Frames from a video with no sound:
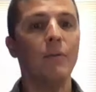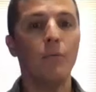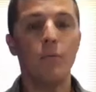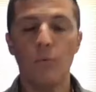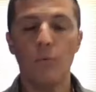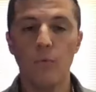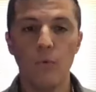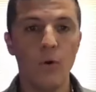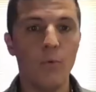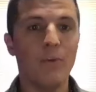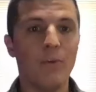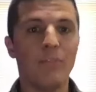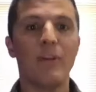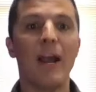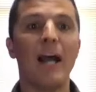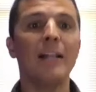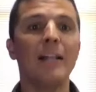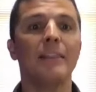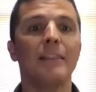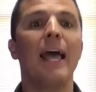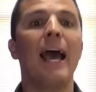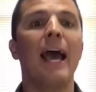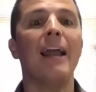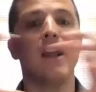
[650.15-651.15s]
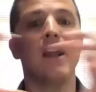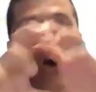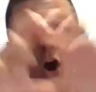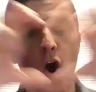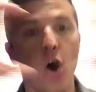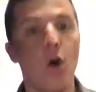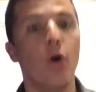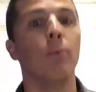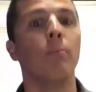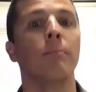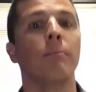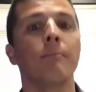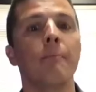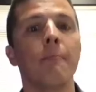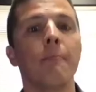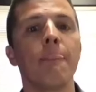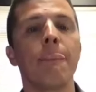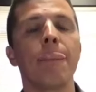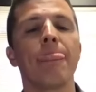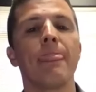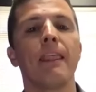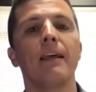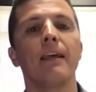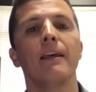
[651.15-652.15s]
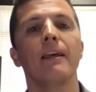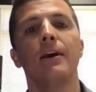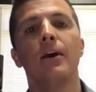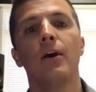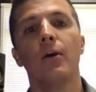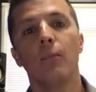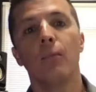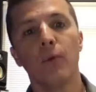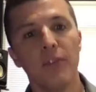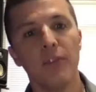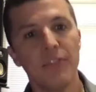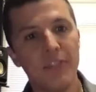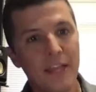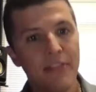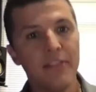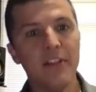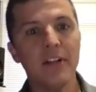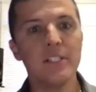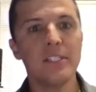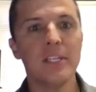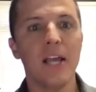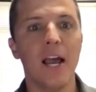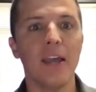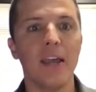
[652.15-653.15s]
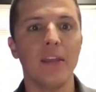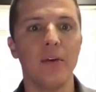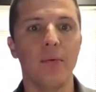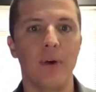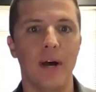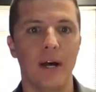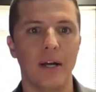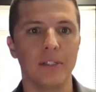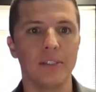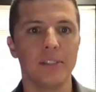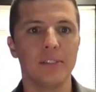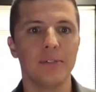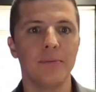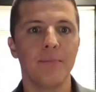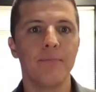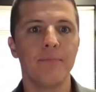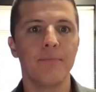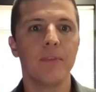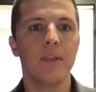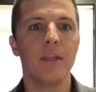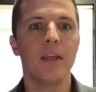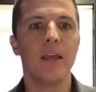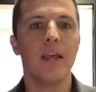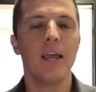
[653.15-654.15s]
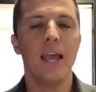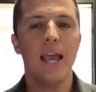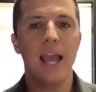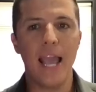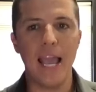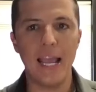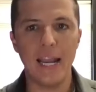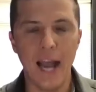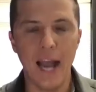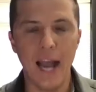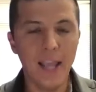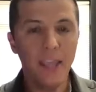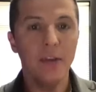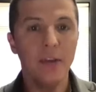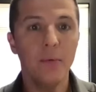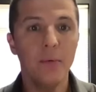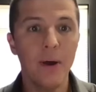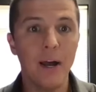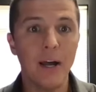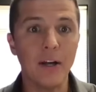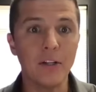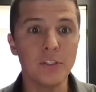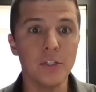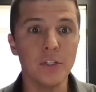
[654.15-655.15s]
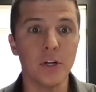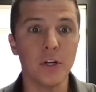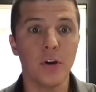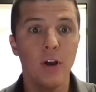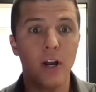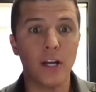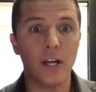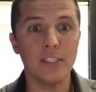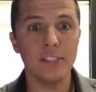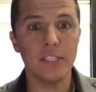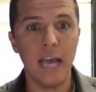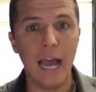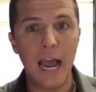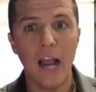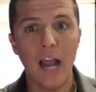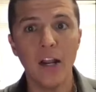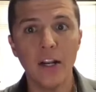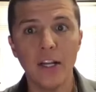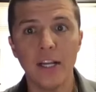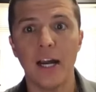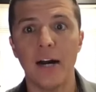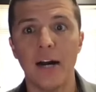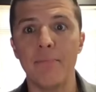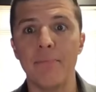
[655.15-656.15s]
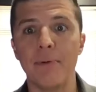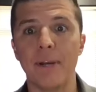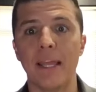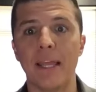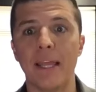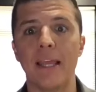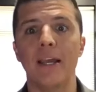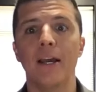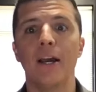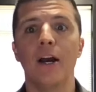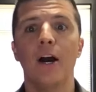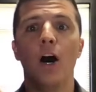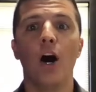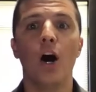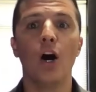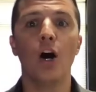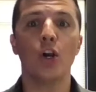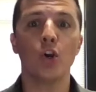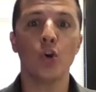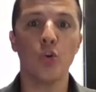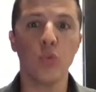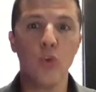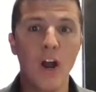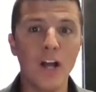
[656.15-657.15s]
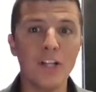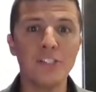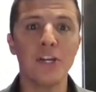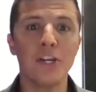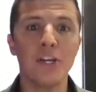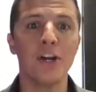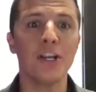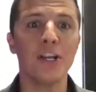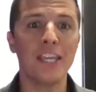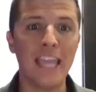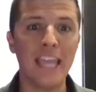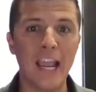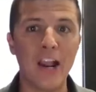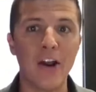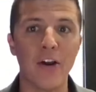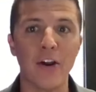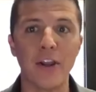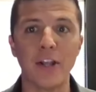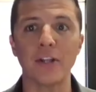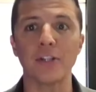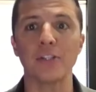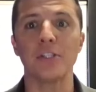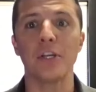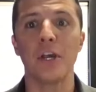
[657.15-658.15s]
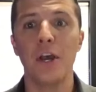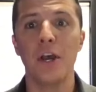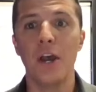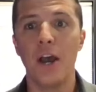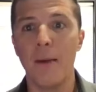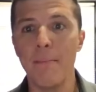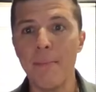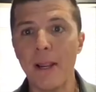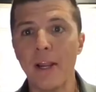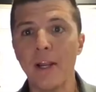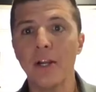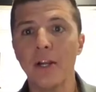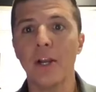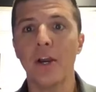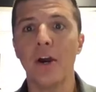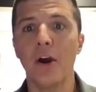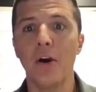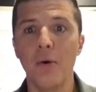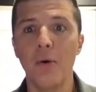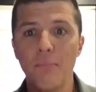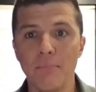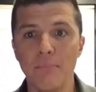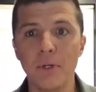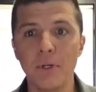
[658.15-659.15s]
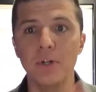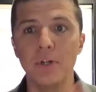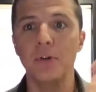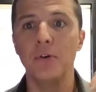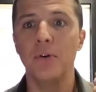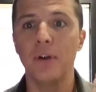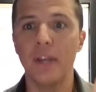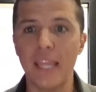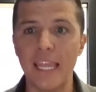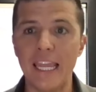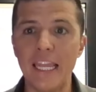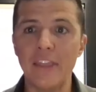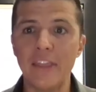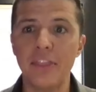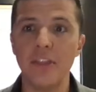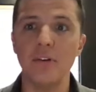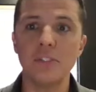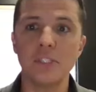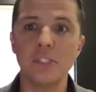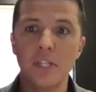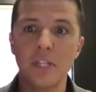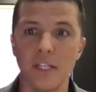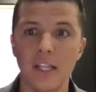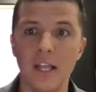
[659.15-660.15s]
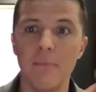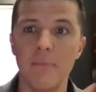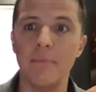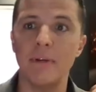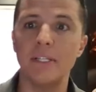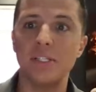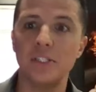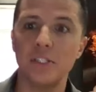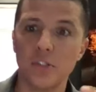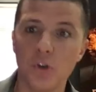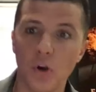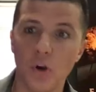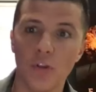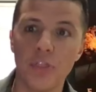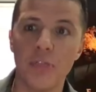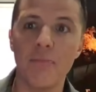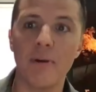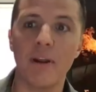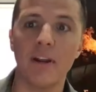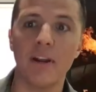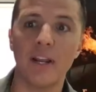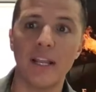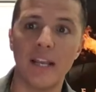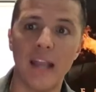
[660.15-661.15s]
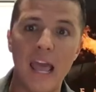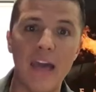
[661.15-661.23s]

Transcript: well, we've got that home. Well, then there's IULs. And IULs across our company, across our carriers, Americo, Moo, Ethos, Columbus, North American,